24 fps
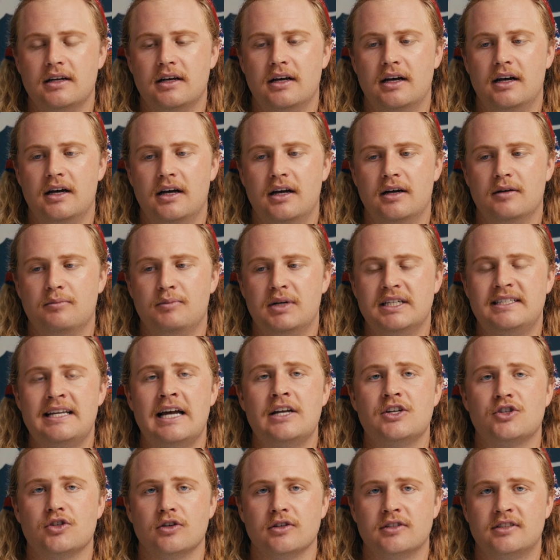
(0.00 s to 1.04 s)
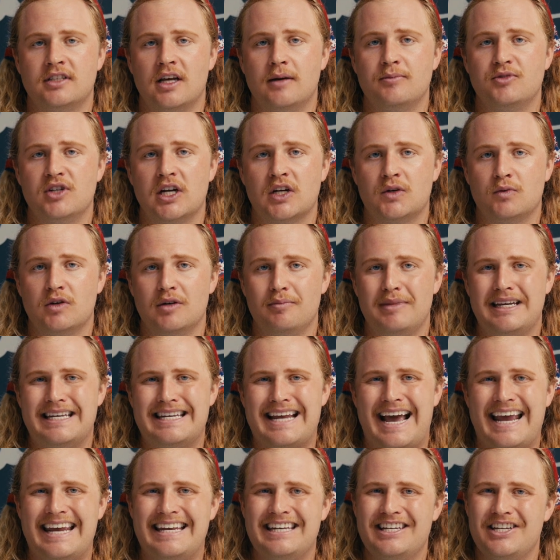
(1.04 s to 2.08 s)
potential subject would be
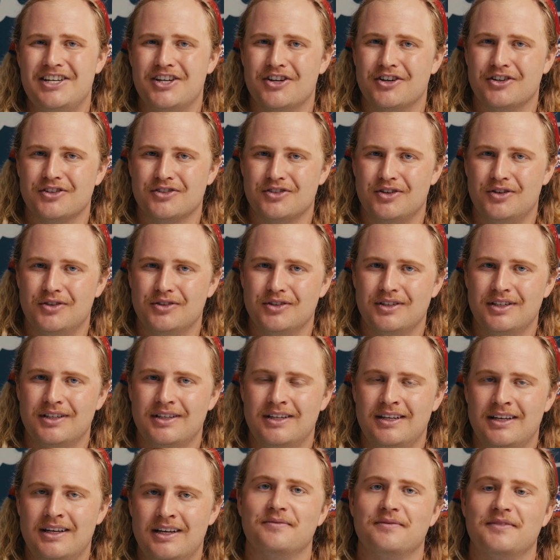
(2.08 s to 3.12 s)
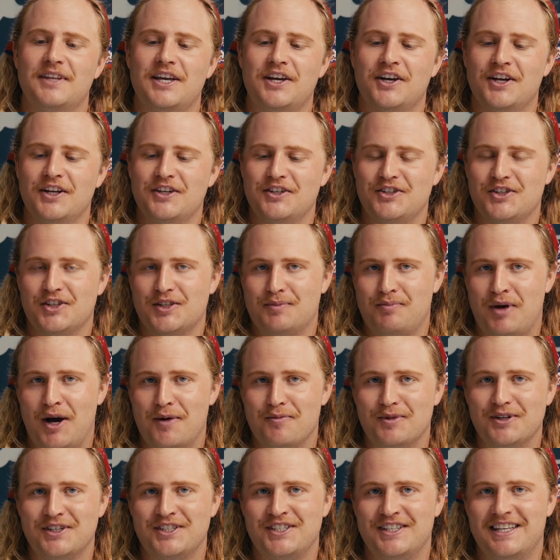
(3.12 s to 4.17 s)
90 years old. They couldn't just publish